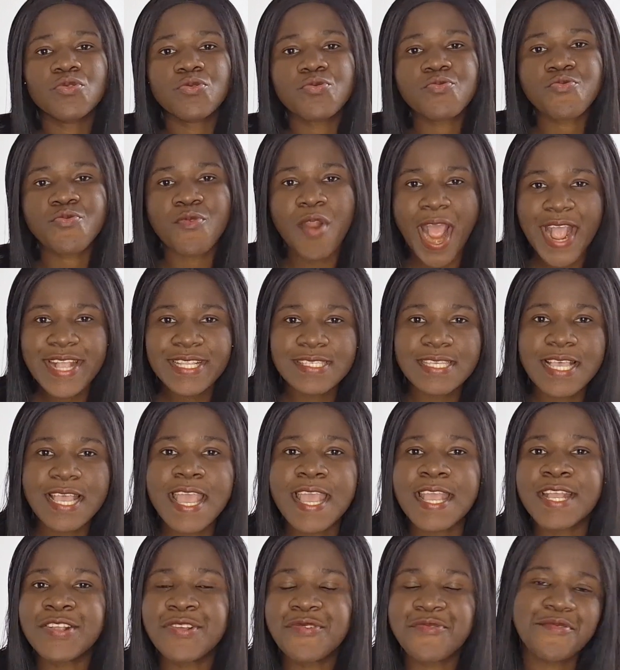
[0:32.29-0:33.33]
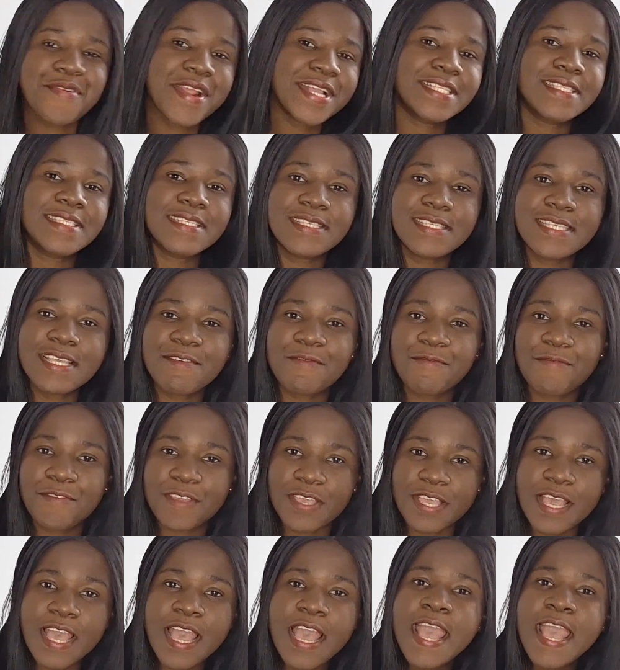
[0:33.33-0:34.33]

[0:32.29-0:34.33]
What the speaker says: write a great CV